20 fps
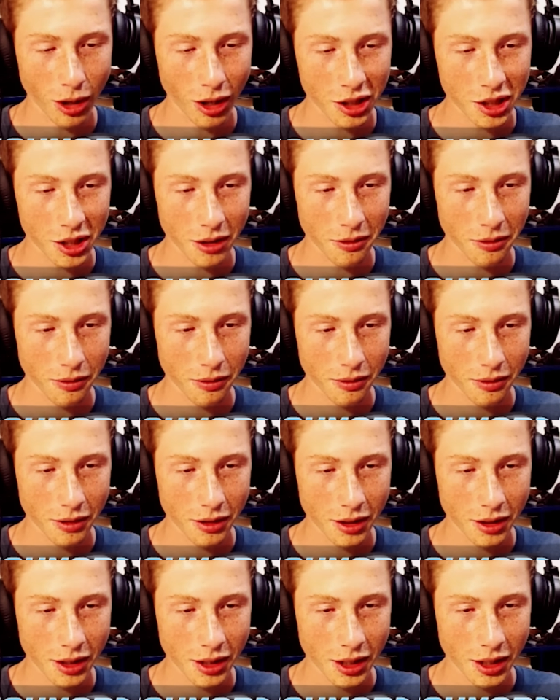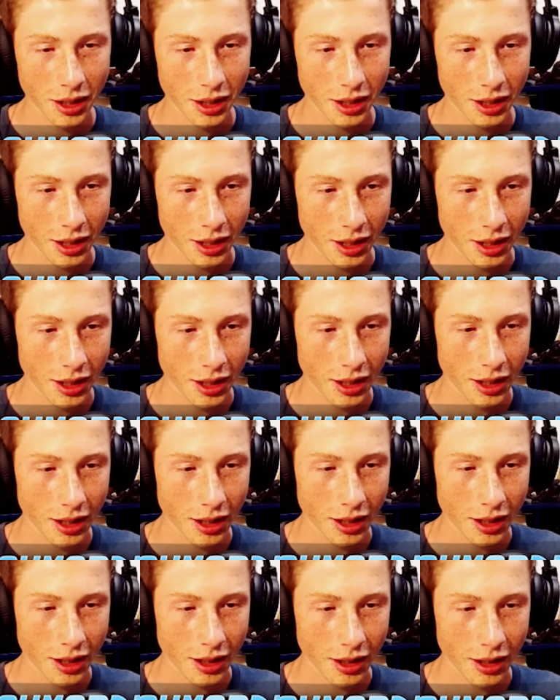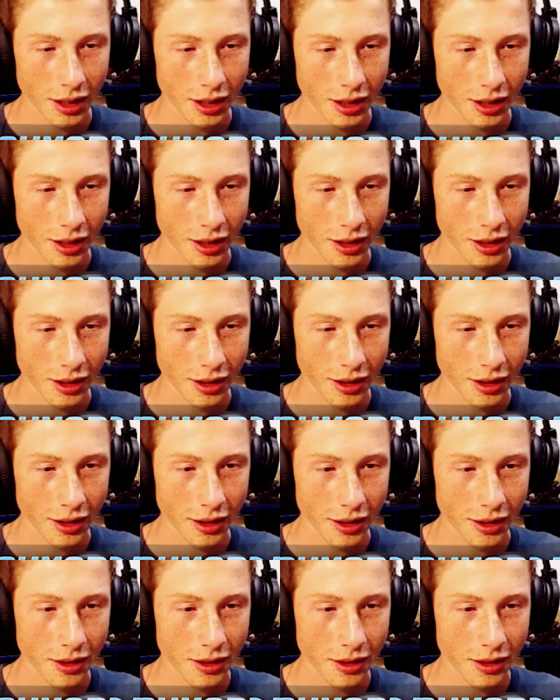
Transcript: By the way, if you guys don't know what this is it